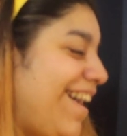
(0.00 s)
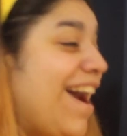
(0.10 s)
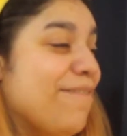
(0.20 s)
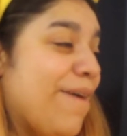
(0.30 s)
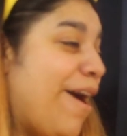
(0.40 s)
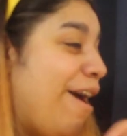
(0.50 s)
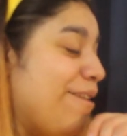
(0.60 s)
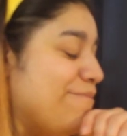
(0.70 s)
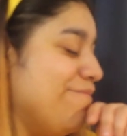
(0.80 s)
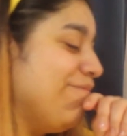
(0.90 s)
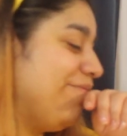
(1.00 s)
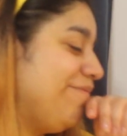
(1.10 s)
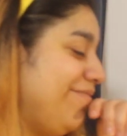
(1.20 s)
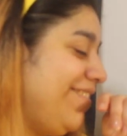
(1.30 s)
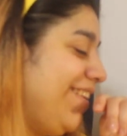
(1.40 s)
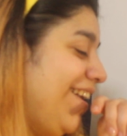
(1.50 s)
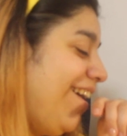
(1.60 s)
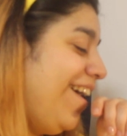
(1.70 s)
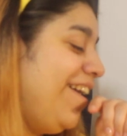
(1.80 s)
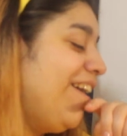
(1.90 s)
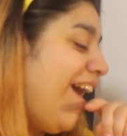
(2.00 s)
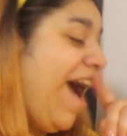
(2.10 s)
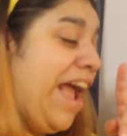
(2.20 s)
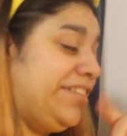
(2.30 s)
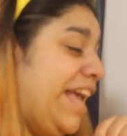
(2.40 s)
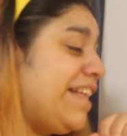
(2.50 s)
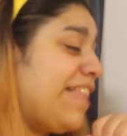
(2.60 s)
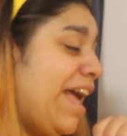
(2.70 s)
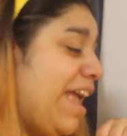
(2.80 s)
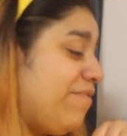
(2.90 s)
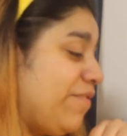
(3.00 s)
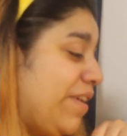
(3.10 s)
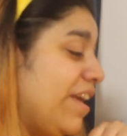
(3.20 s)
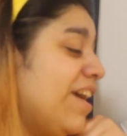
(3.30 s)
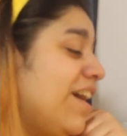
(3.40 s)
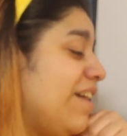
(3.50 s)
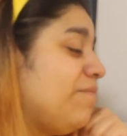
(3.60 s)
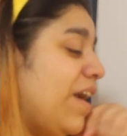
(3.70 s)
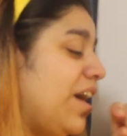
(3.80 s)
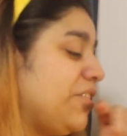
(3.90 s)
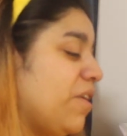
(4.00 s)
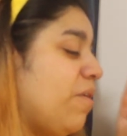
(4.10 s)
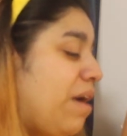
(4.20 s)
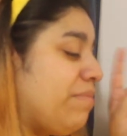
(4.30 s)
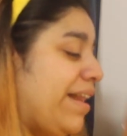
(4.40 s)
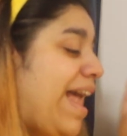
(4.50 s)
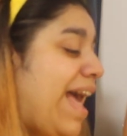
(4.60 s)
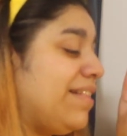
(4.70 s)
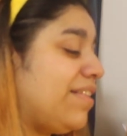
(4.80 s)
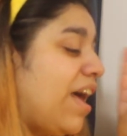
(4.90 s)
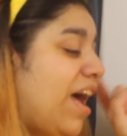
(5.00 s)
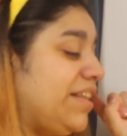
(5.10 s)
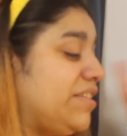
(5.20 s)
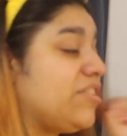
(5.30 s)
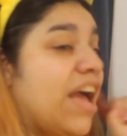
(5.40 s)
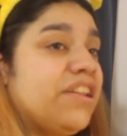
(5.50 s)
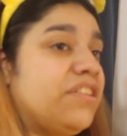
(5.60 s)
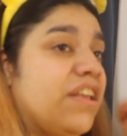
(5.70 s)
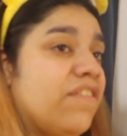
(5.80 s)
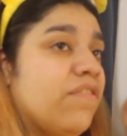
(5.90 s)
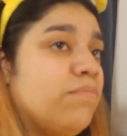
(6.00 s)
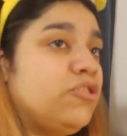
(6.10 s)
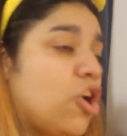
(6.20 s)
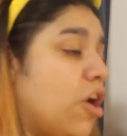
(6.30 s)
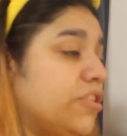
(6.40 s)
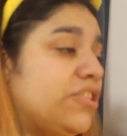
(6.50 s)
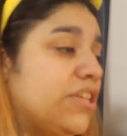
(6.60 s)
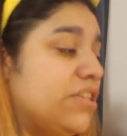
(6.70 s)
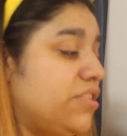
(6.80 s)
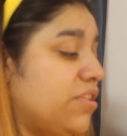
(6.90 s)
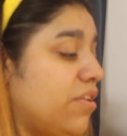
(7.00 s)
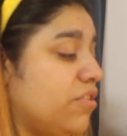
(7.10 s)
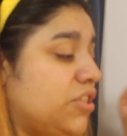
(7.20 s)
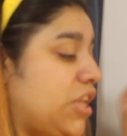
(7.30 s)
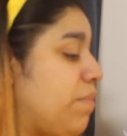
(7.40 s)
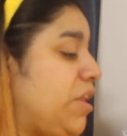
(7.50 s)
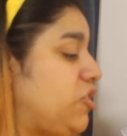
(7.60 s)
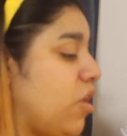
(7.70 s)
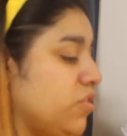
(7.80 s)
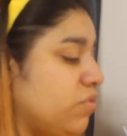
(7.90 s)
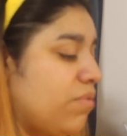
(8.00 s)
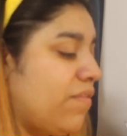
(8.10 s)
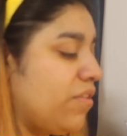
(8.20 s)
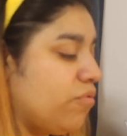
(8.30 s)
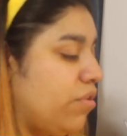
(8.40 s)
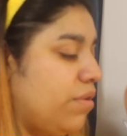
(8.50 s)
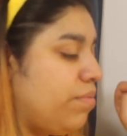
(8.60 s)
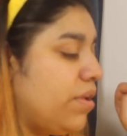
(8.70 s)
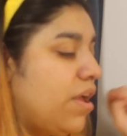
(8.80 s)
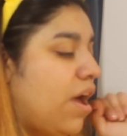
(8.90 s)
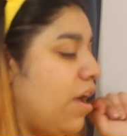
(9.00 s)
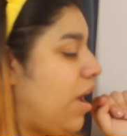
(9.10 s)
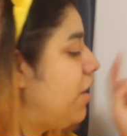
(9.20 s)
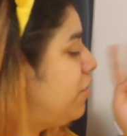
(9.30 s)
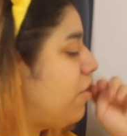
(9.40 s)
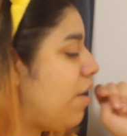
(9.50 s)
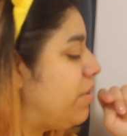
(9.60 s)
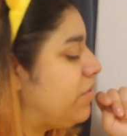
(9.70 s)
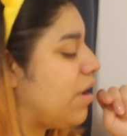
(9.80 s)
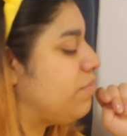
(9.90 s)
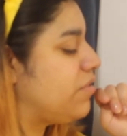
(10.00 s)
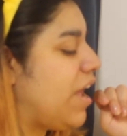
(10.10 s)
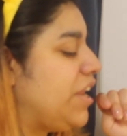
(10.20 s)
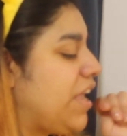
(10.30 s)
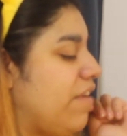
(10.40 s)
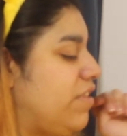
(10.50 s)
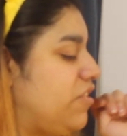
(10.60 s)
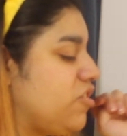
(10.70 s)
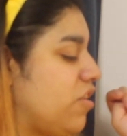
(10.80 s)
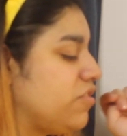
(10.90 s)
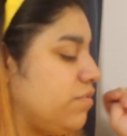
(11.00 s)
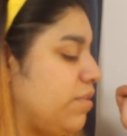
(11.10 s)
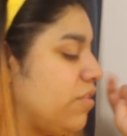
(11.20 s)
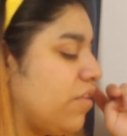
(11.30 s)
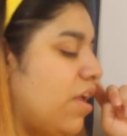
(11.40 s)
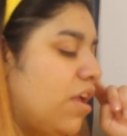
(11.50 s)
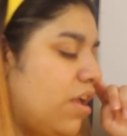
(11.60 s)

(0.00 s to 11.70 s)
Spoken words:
I am hurt. I take that everything. But you know, I'm glad that I decided to give them chances. So many chances with this group. I don't know how many times I gave these chances because